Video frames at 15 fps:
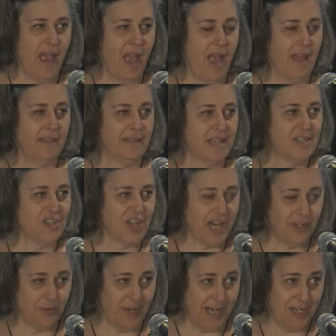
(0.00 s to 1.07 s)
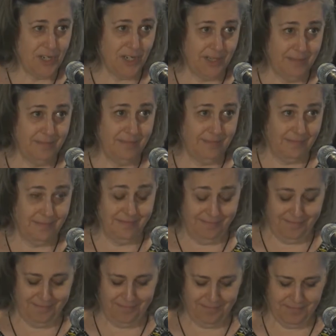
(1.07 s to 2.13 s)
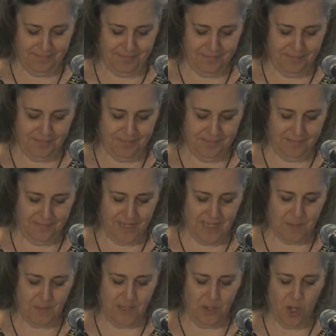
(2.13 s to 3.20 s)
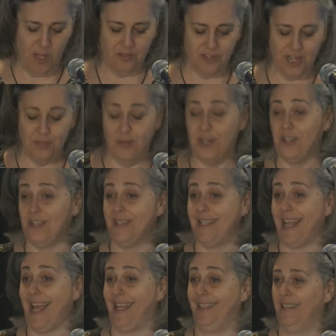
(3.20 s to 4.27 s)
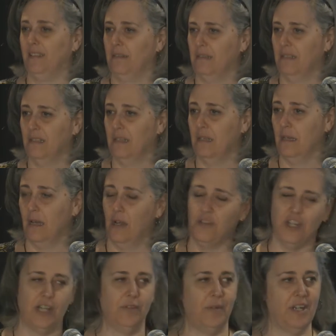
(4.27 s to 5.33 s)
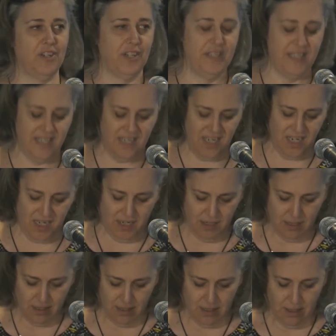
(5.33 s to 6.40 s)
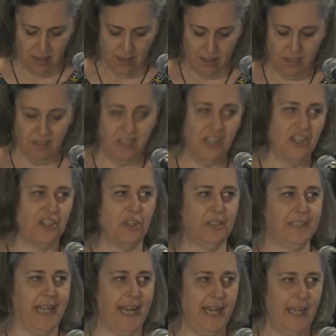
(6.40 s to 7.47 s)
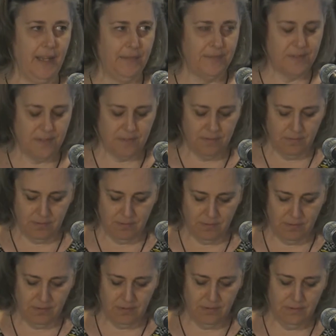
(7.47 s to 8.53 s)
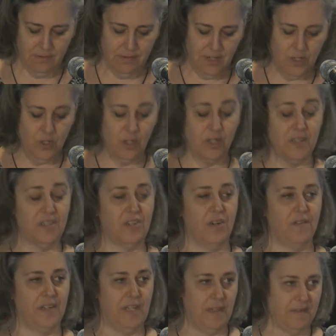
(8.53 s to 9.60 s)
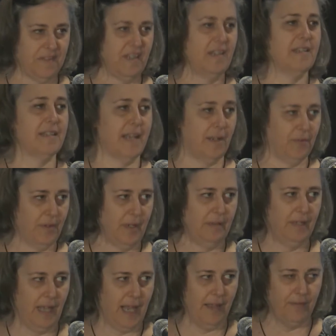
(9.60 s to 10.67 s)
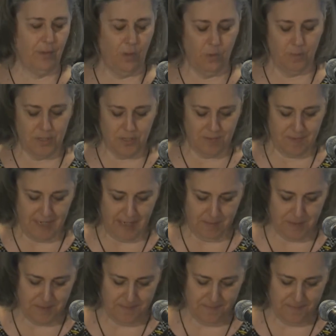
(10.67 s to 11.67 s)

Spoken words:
This generation has been called Generation Z or Generation C, digital natives, the new conservatives, etc. They have a whole bunch of names.